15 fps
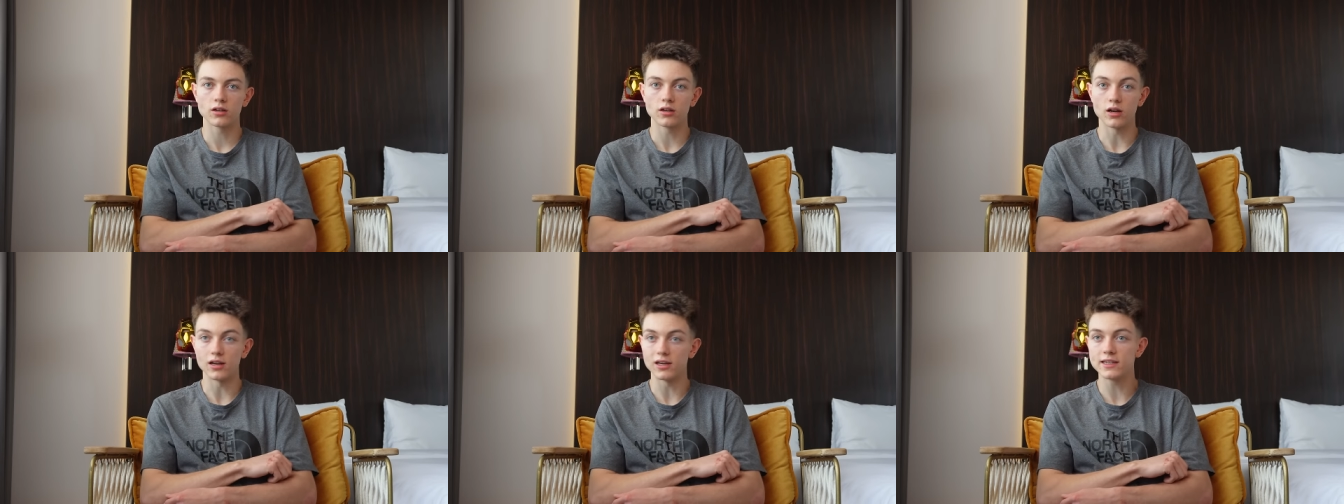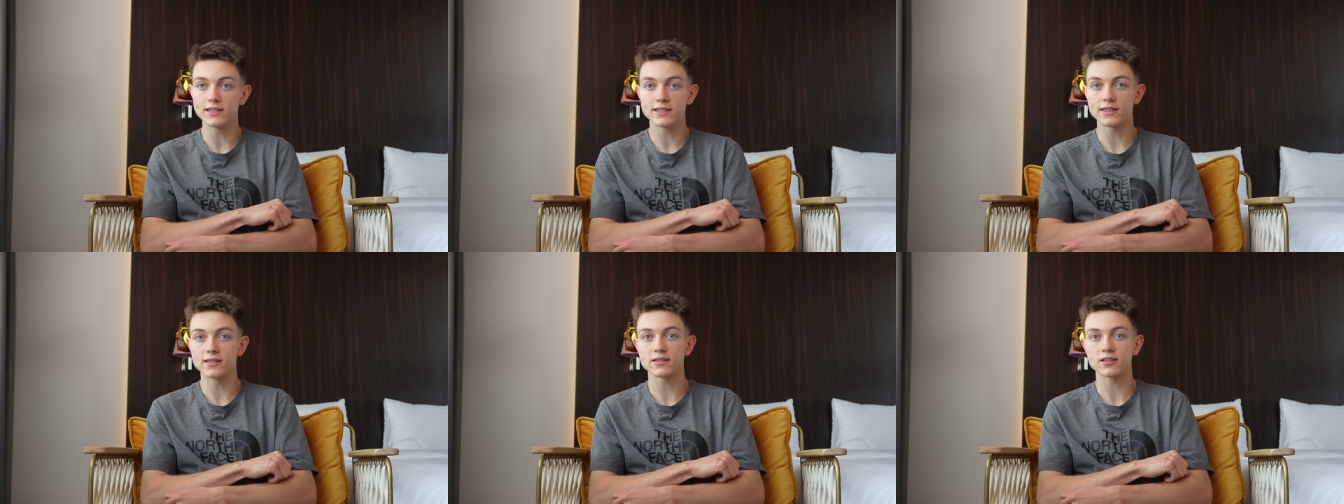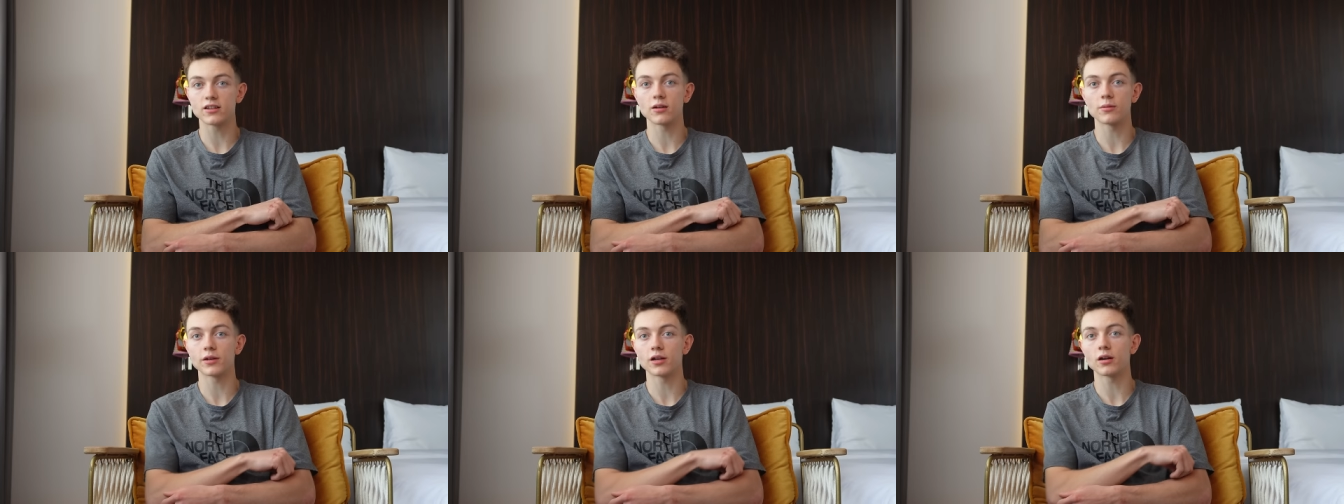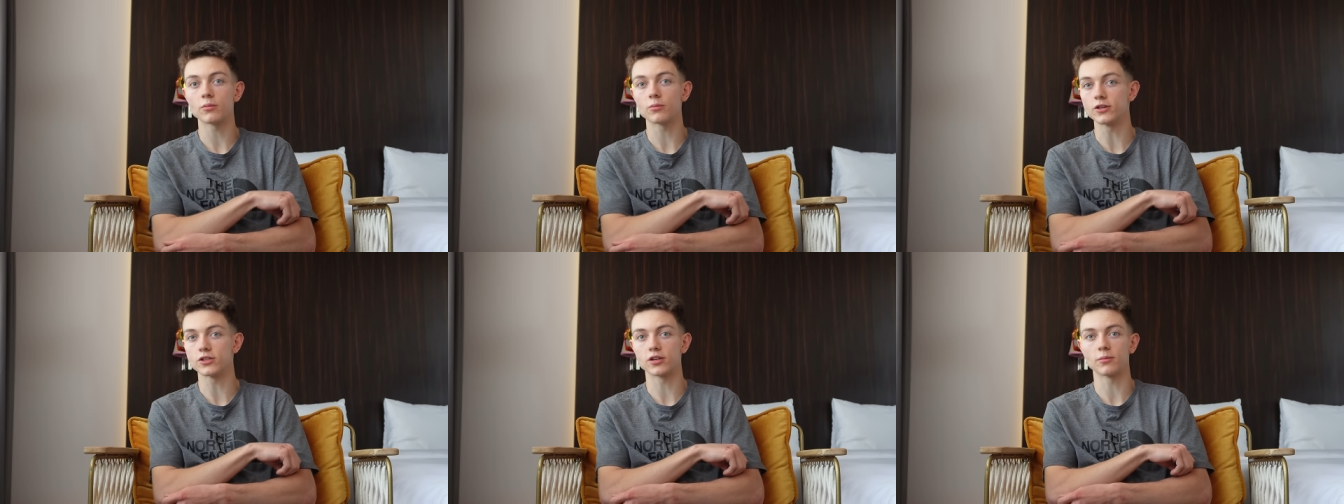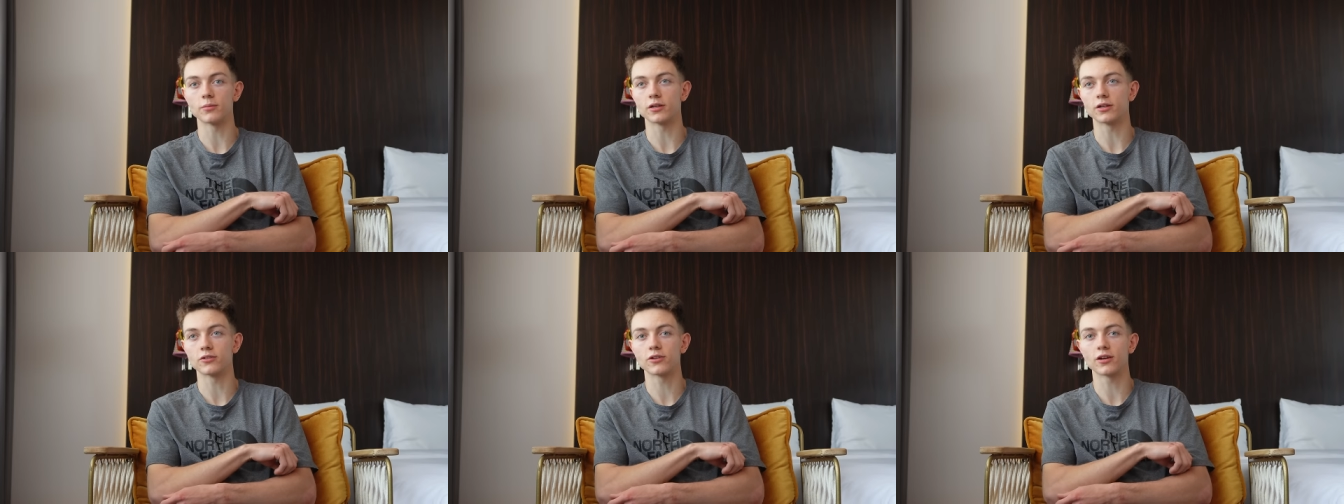Uh, lead season coming up, which I'm
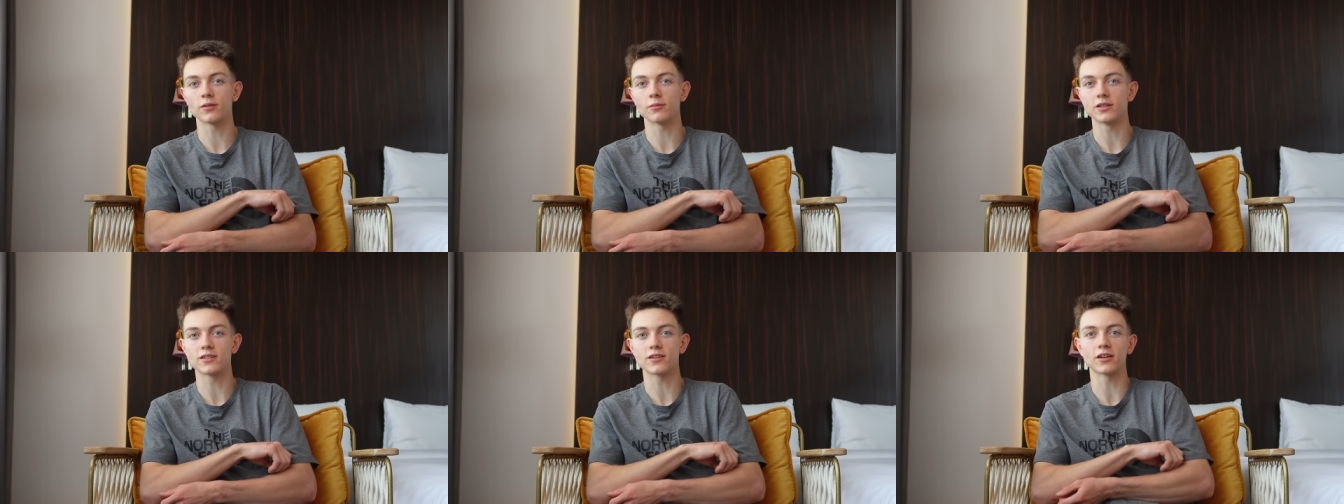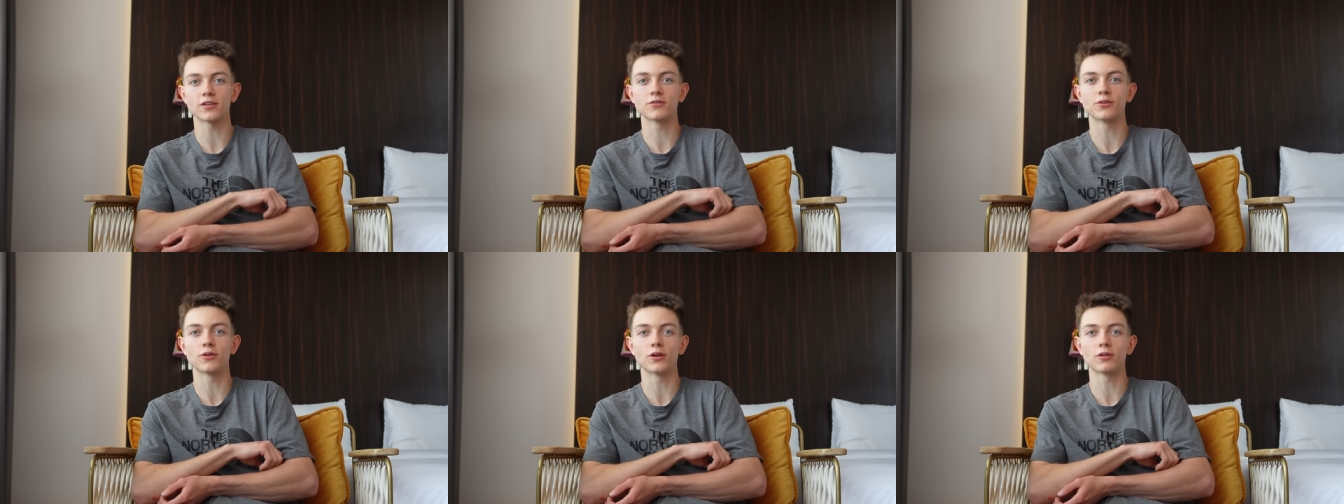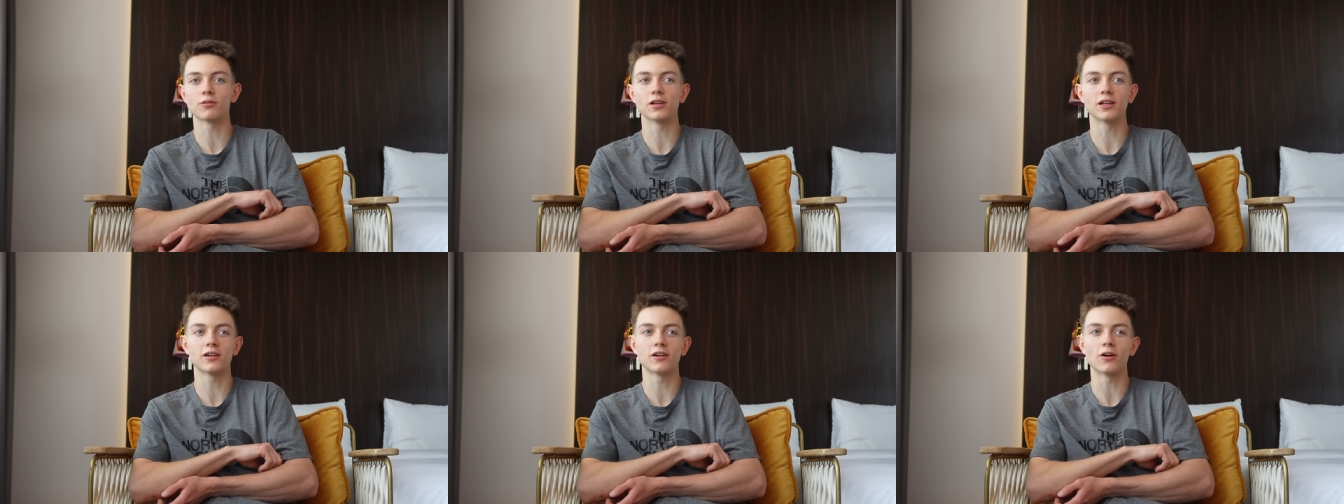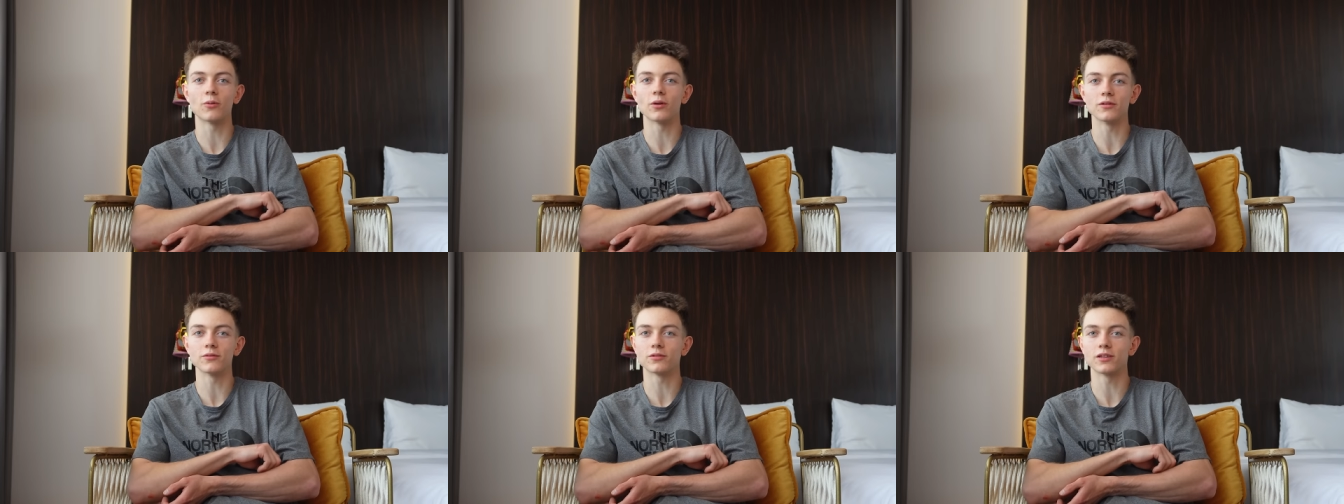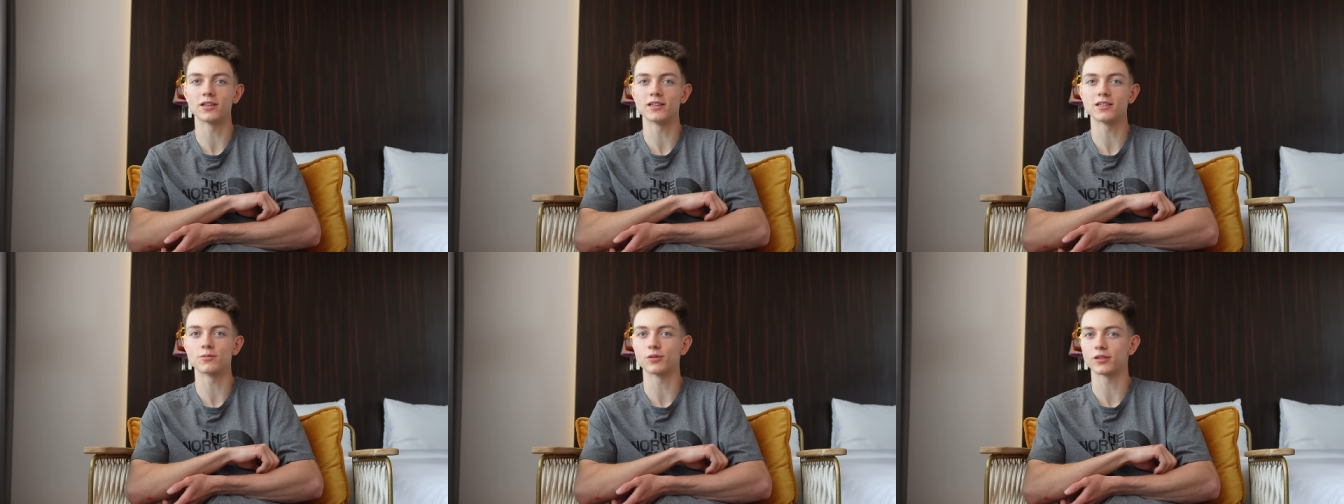incredibly psyched for. I really can't wait for the
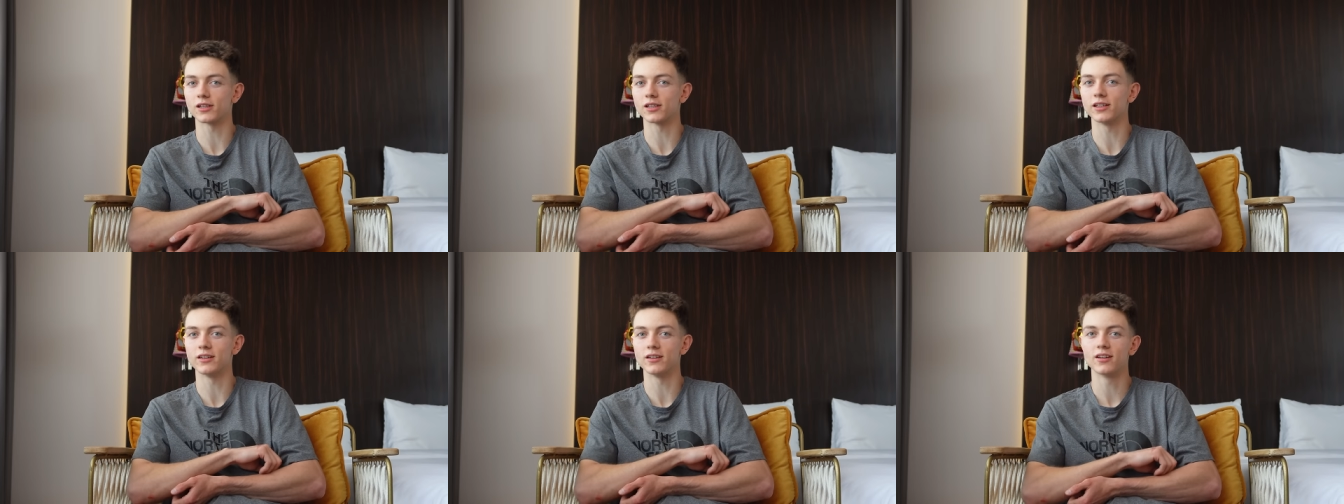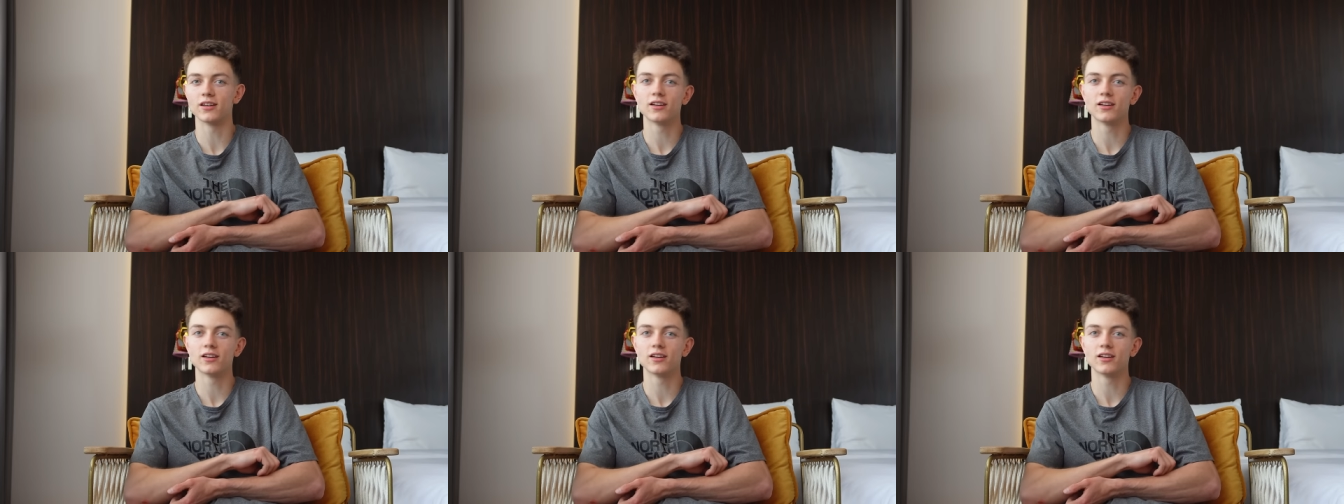Innsbruck lead.